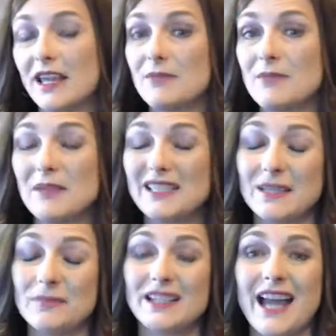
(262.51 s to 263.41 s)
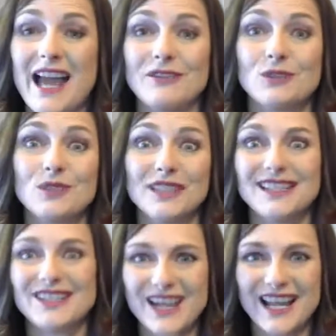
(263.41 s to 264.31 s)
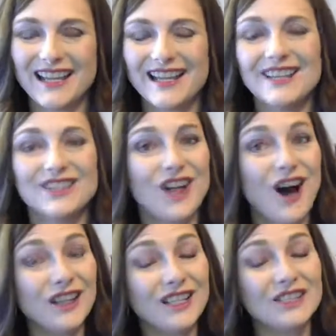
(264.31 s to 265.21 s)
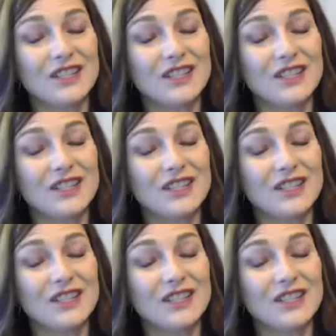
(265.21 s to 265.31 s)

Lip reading: maybe something I have a really great knowledge,